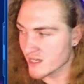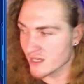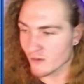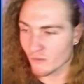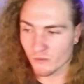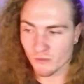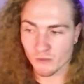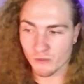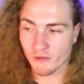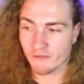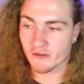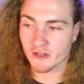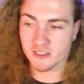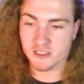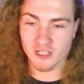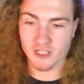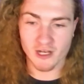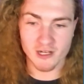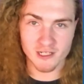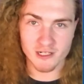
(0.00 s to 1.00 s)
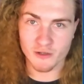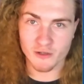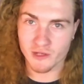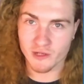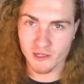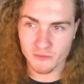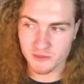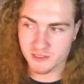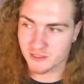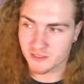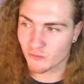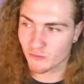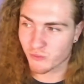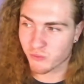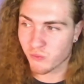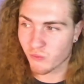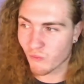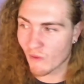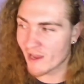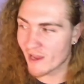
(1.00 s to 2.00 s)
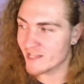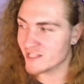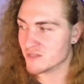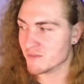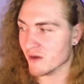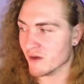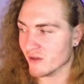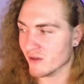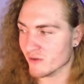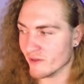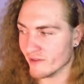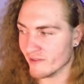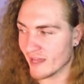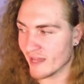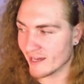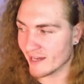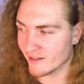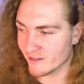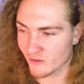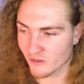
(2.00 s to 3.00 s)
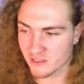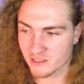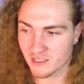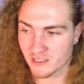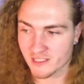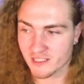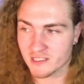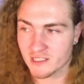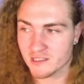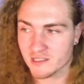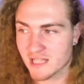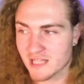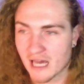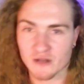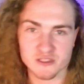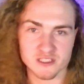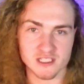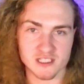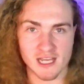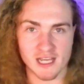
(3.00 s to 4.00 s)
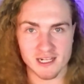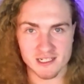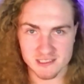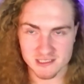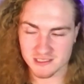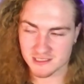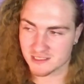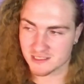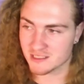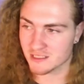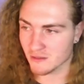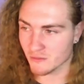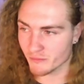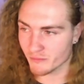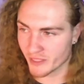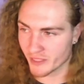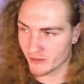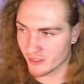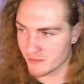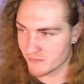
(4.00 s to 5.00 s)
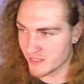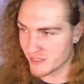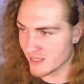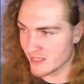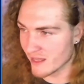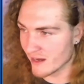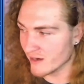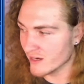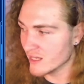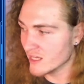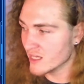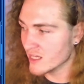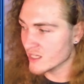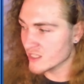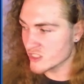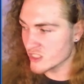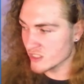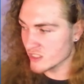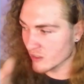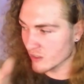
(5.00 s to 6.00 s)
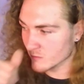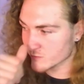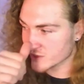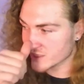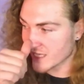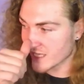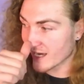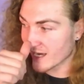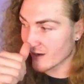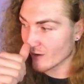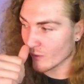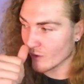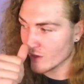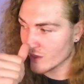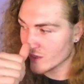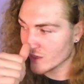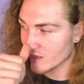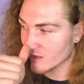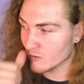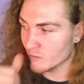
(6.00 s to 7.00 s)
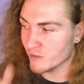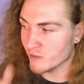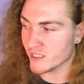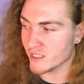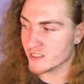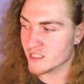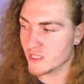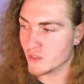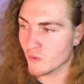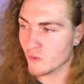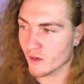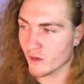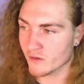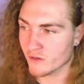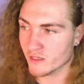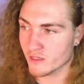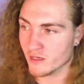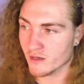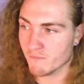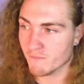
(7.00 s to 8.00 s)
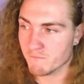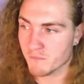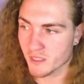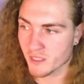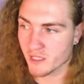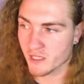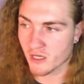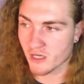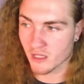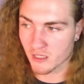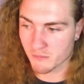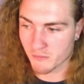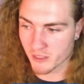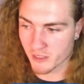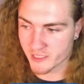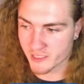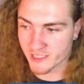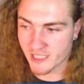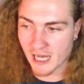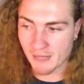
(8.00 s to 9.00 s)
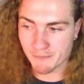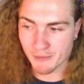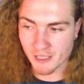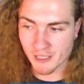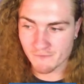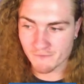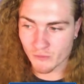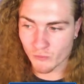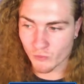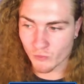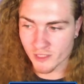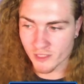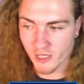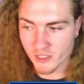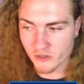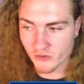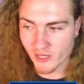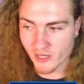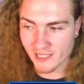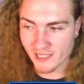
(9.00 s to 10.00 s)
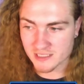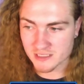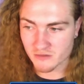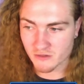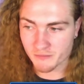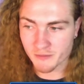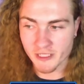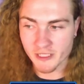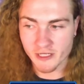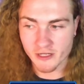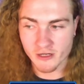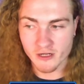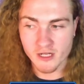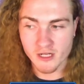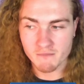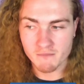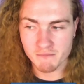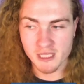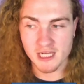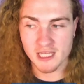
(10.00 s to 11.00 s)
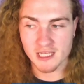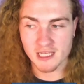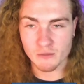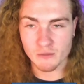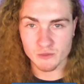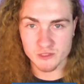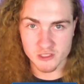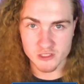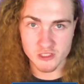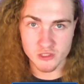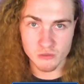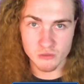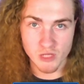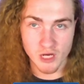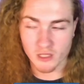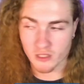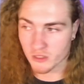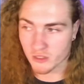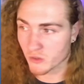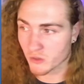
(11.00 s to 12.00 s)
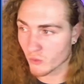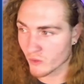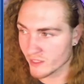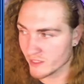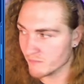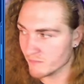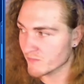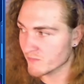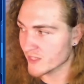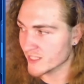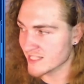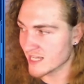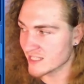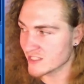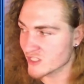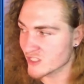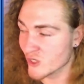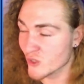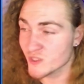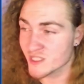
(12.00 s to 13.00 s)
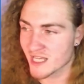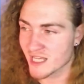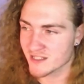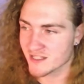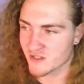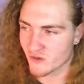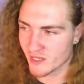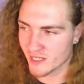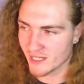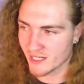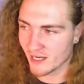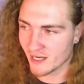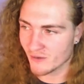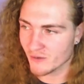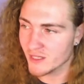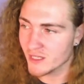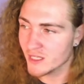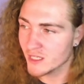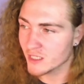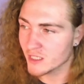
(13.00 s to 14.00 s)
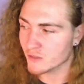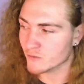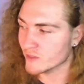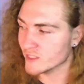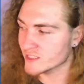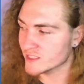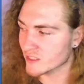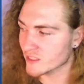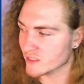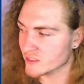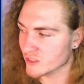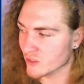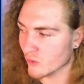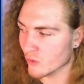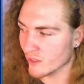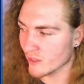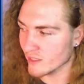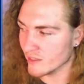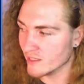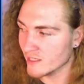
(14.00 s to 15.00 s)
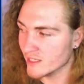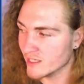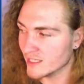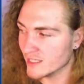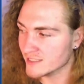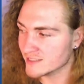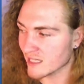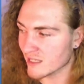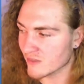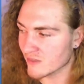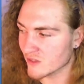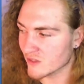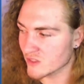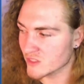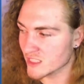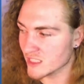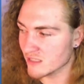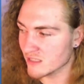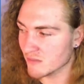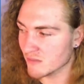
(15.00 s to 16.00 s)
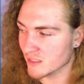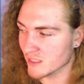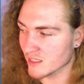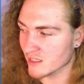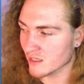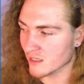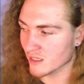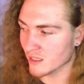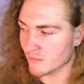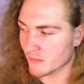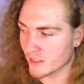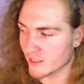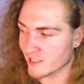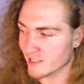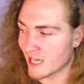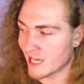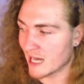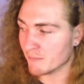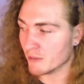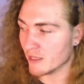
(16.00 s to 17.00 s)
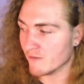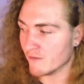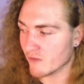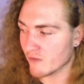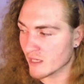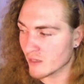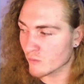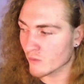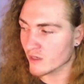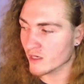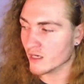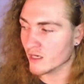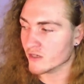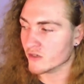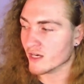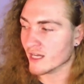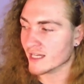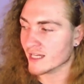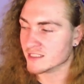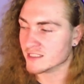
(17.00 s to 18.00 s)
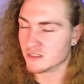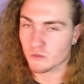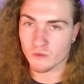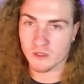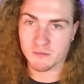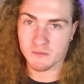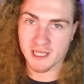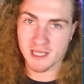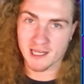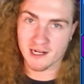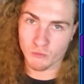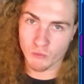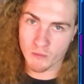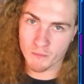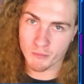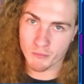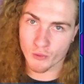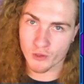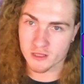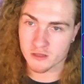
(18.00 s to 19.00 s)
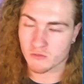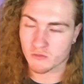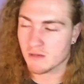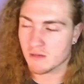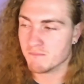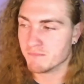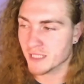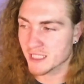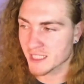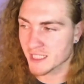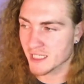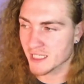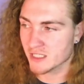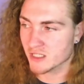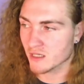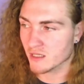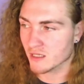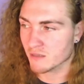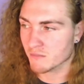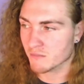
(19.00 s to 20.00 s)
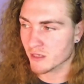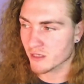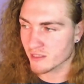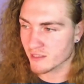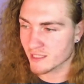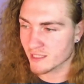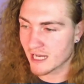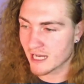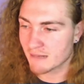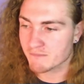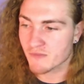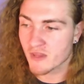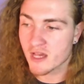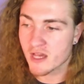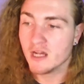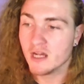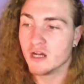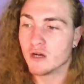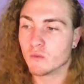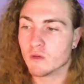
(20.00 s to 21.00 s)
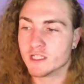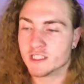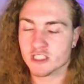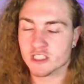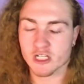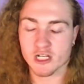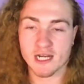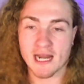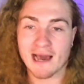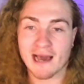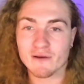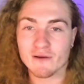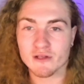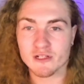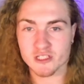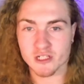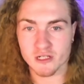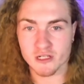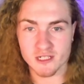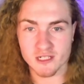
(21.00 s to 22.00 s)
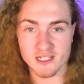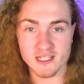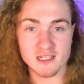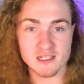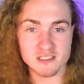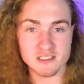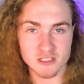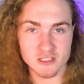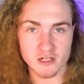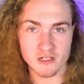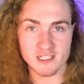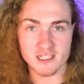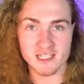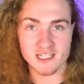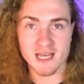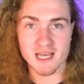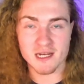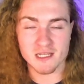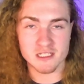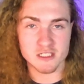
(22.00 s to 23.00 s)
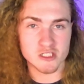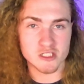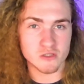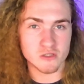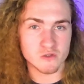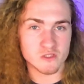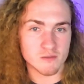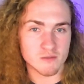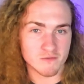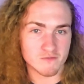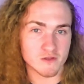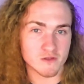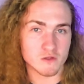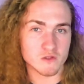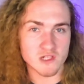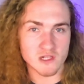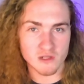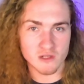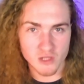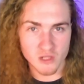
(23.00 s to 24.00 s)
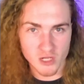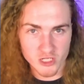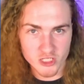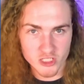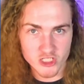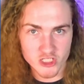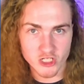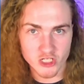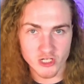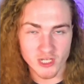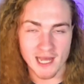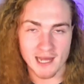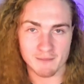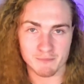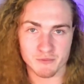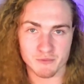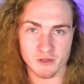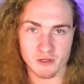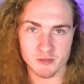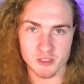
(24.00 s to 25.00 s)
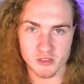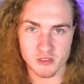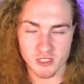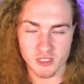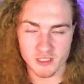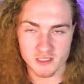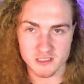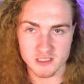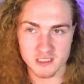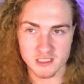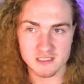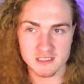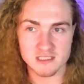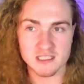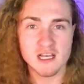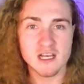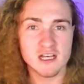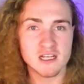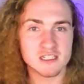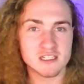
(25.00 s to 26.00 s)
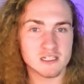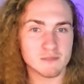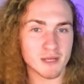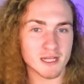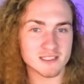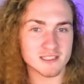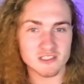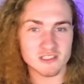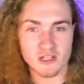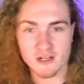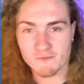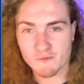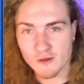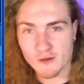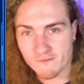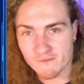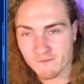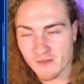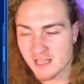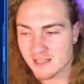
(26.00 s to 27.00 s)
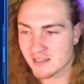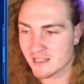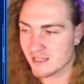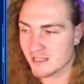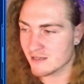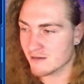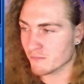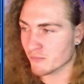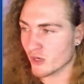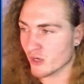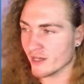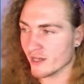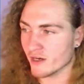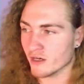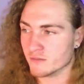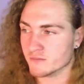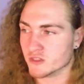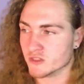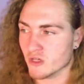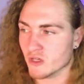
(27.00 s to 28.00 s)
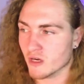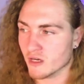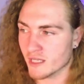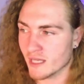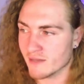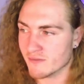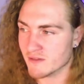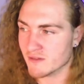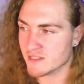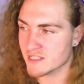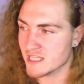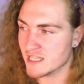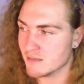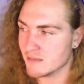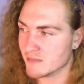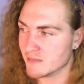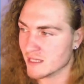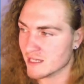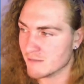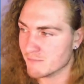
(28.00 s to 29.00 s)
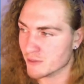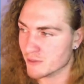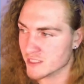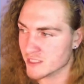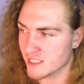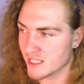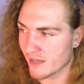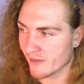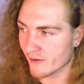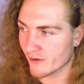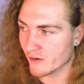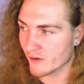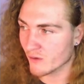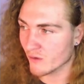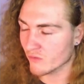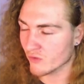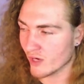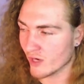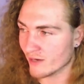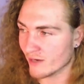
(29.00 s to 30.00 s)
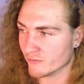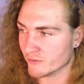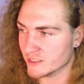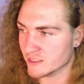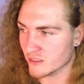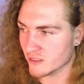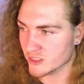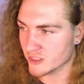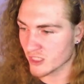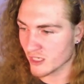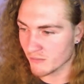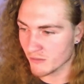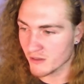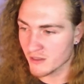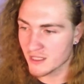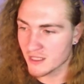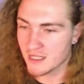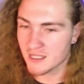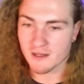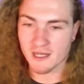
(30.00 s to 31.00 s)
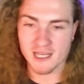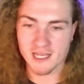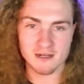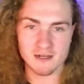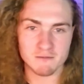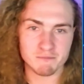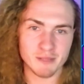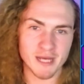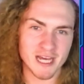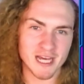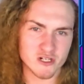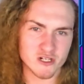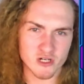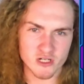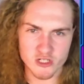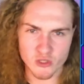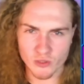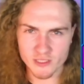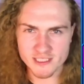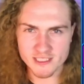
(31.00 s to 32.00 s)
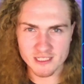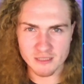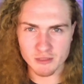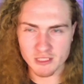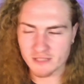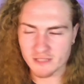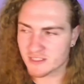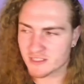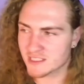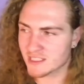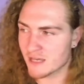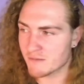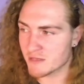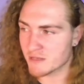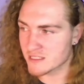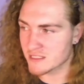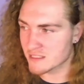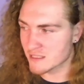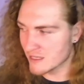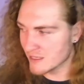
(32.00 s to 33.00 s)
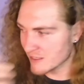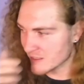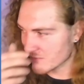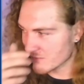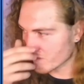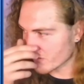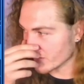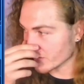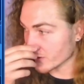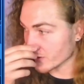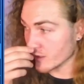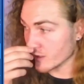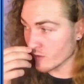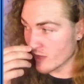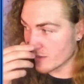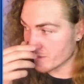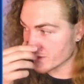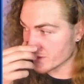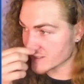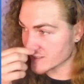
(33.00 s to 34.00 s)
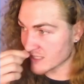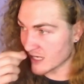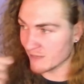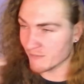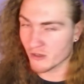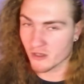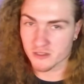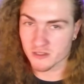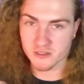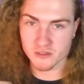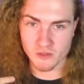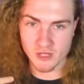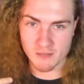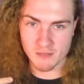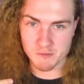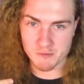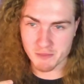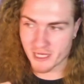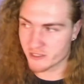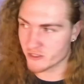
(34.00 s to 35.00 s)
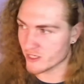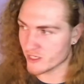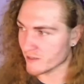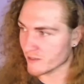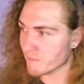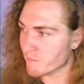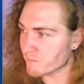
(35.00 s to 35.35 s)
When we first got into it, it was way smaller than that. It looked like it could one thousand X and still barely be there. GenomesDAO, it would be a two hundred million dollar market cap if it one hundred X'd from here, meaning it was a two dollar coin. It's at two cents right now. ResearchCoin, it's at thirteen million dollar market cap. If it one hundred X'd, we'd be at a one point three billion dollar market cap, which now you're starting to, starting to get into some of those larger caps cap cryptocurrencies. Depends on if you have faith in Brian Armstrong and the team that he put together over at Research Hub. And Patrick Joyce, I believe his name is. I only know that because I'm also named Patrick.